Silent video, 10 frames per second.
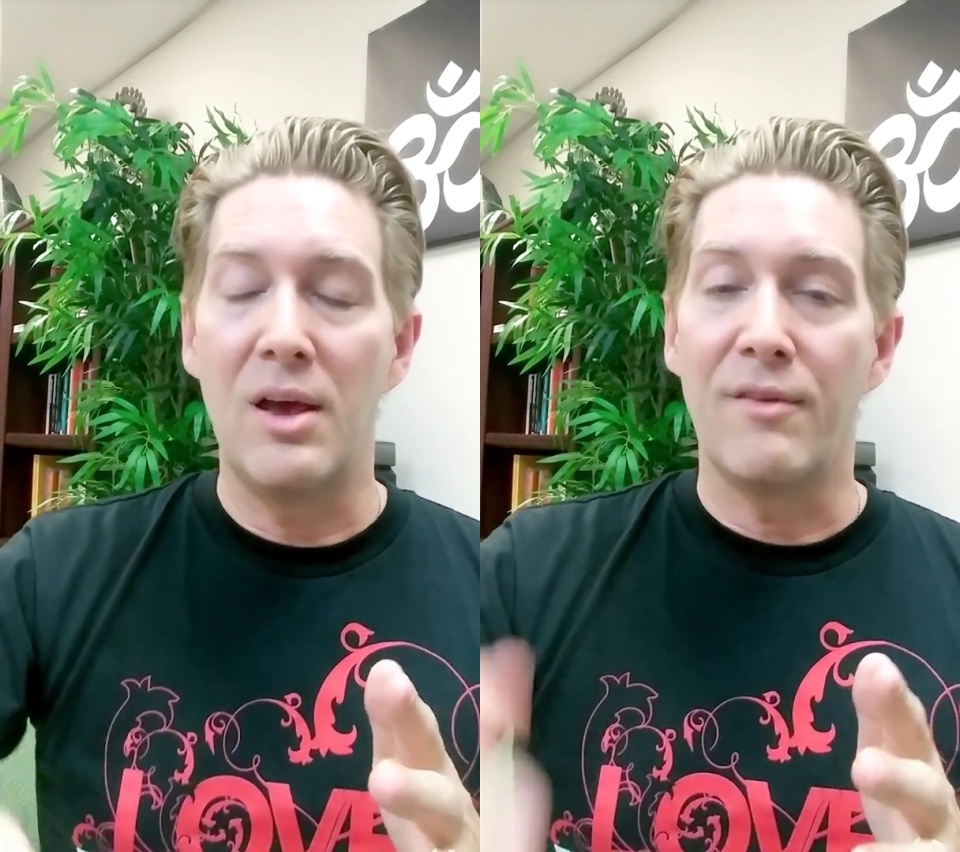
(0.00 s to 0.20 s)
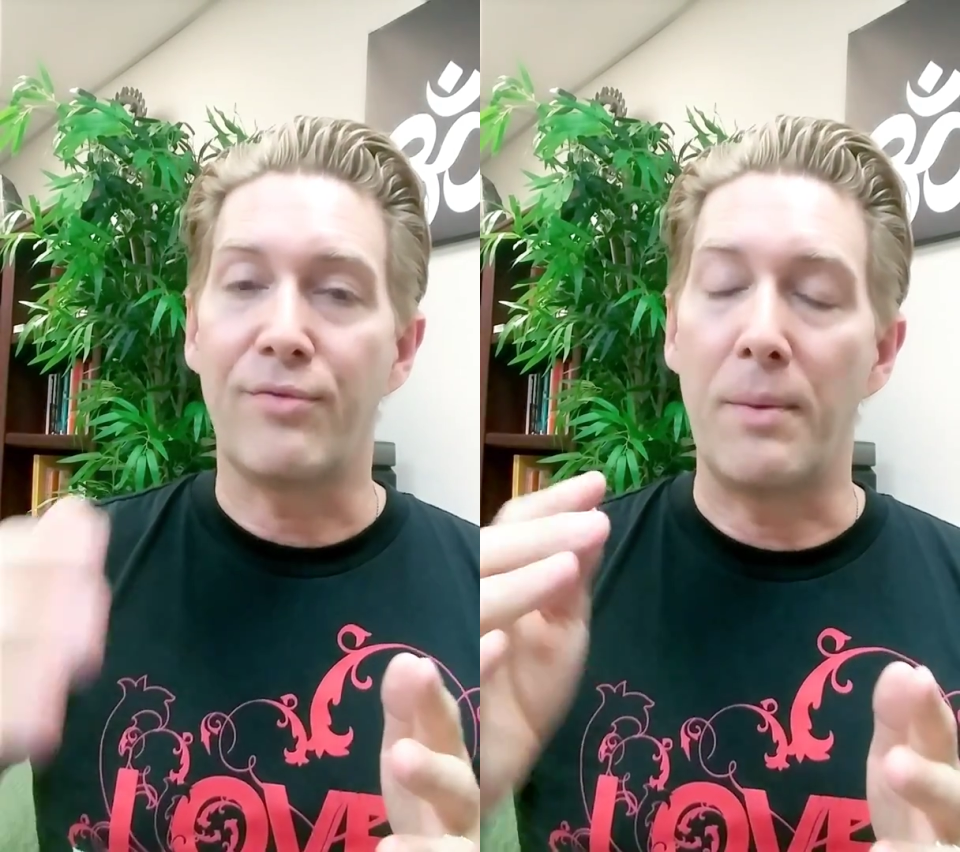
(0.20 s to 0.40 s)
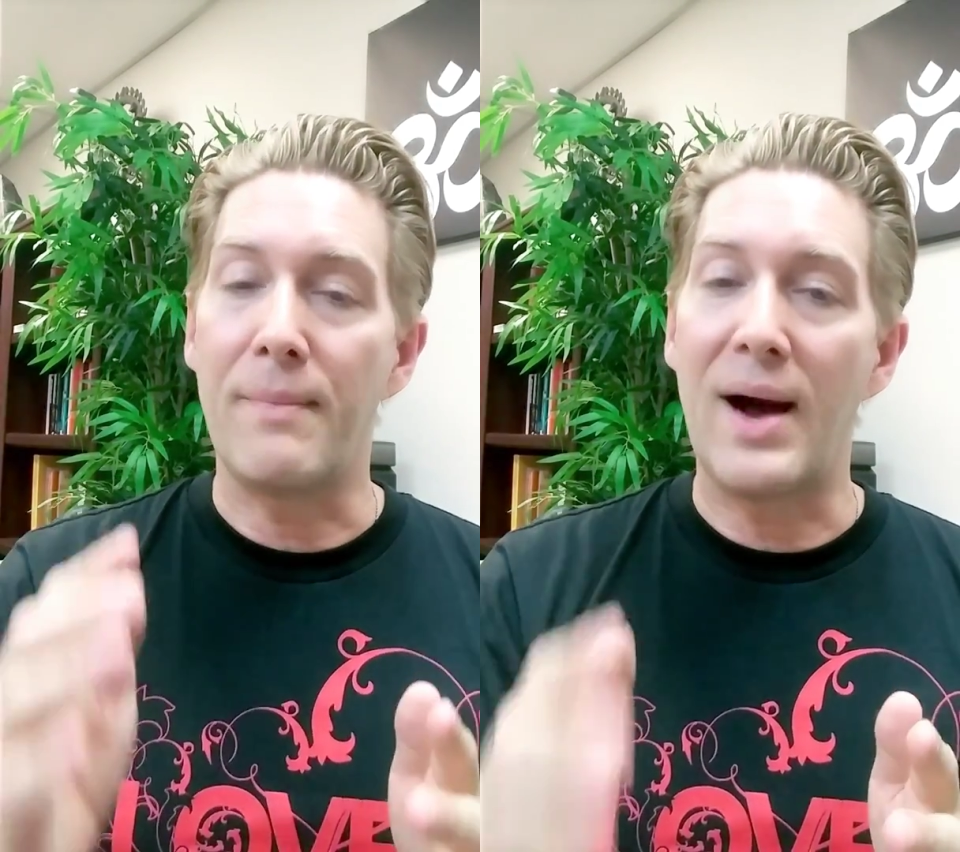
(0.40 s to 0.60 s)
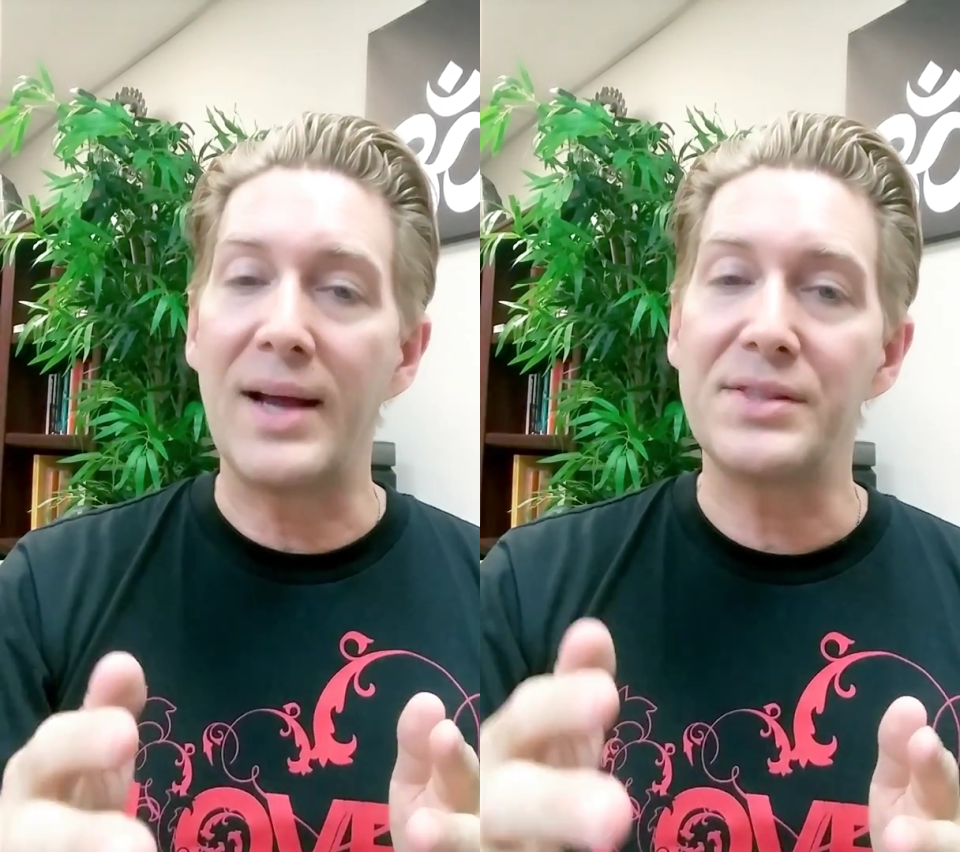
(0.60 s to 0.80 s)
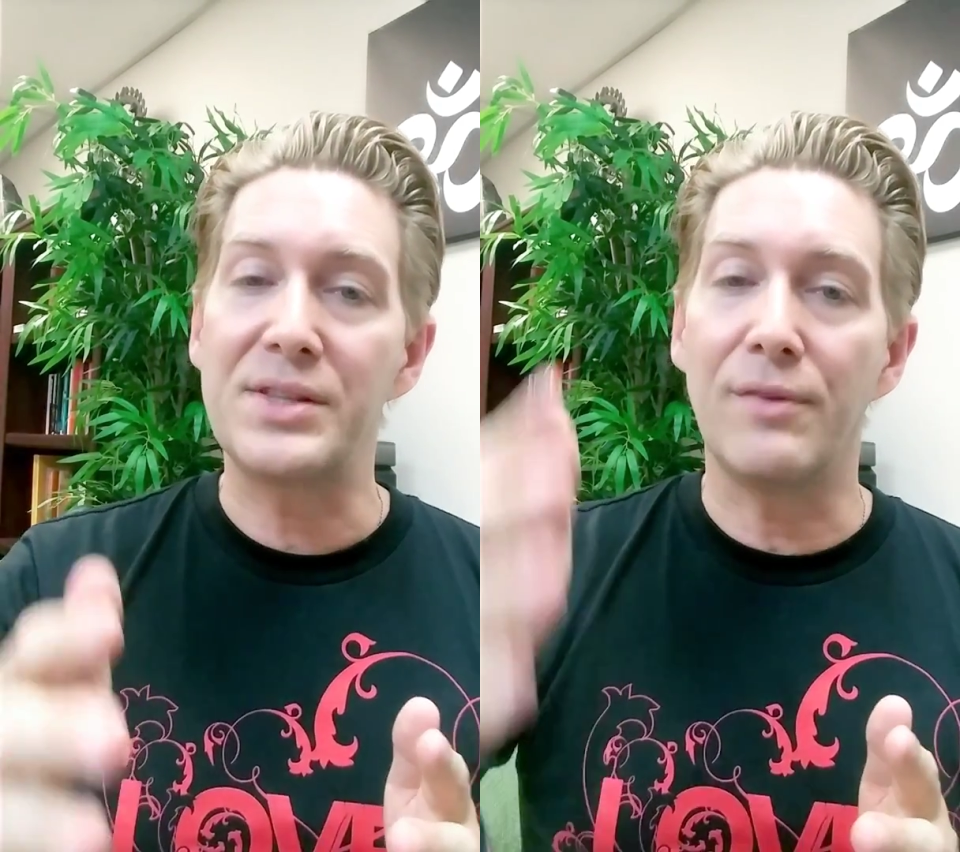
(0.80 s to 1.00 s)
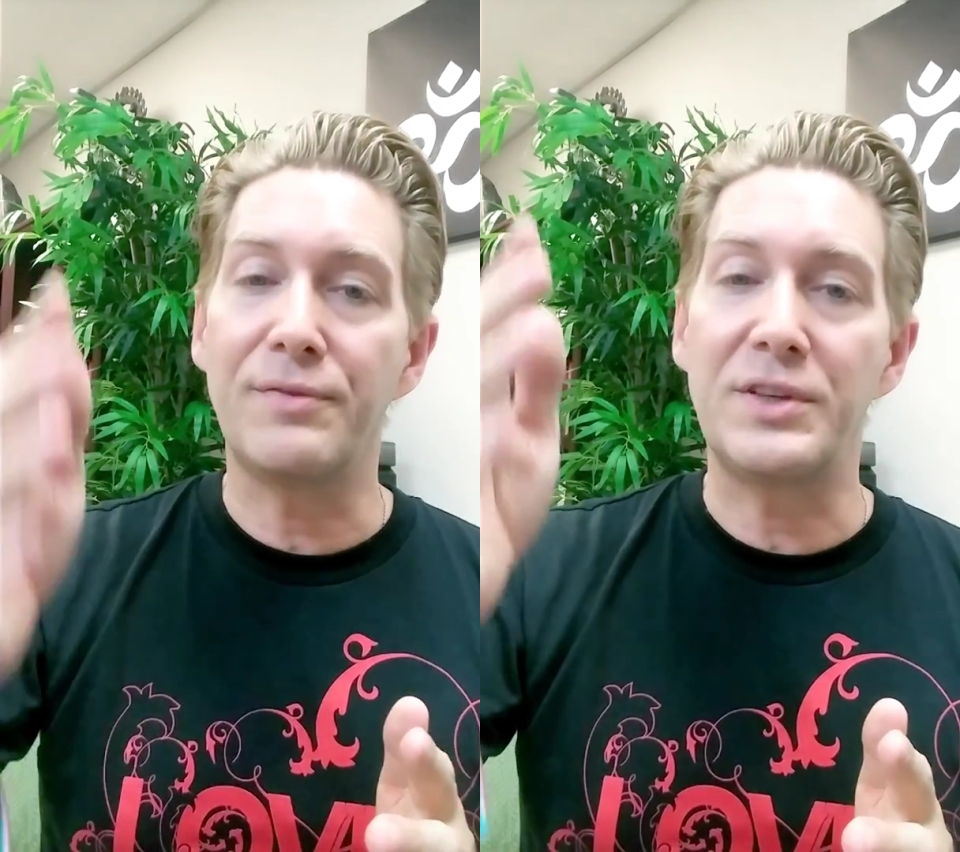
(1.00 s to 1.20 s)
From myself to